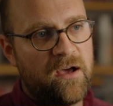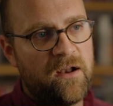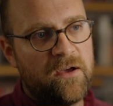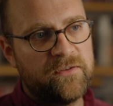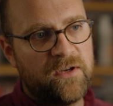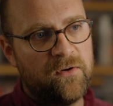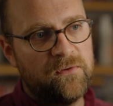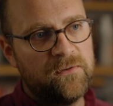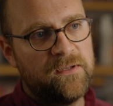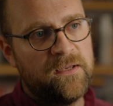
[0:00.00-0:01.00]
are not
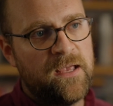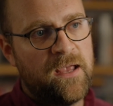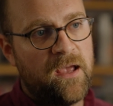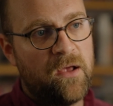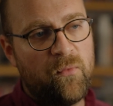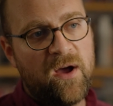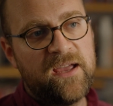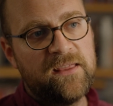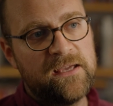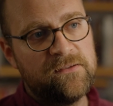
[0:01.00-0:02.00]
told? And
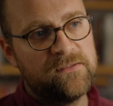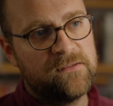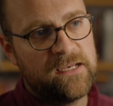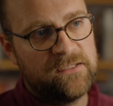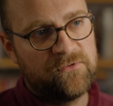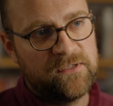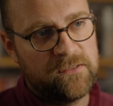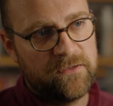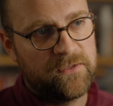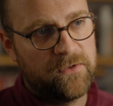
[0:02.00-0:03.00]
why are those histories
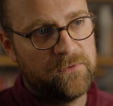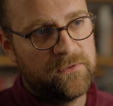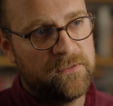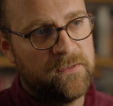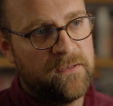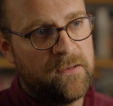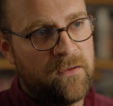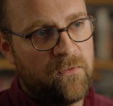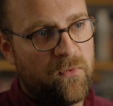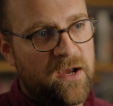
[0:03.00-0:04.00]
not told?
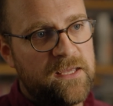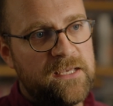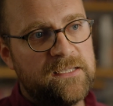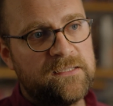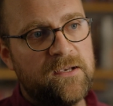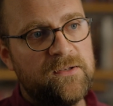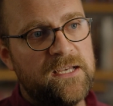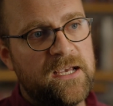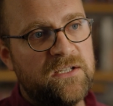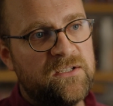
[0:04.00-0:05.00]
Why are these
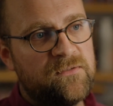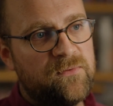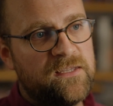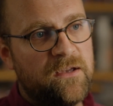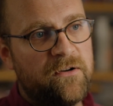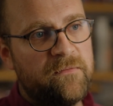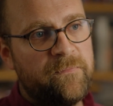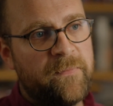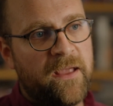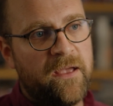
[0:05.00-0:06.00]
associations with
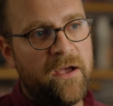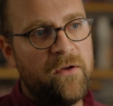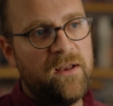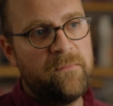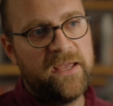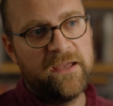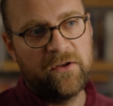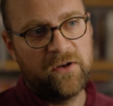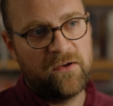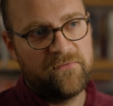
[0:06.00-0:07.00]
Durham only being
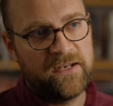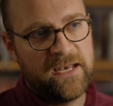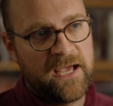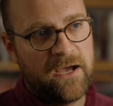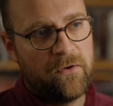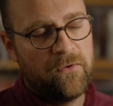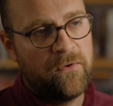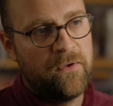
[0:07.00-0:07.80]
uncovered now?